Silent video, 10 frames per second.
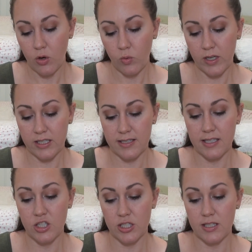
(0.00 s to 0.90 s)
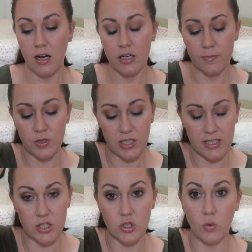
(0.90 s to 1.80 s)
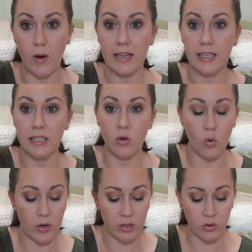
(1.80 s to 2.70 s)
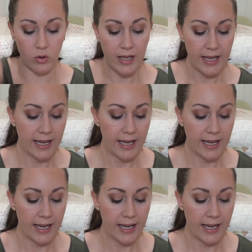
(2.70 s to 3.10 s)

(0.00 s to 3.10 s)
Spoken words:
One is the just 100% squalene oil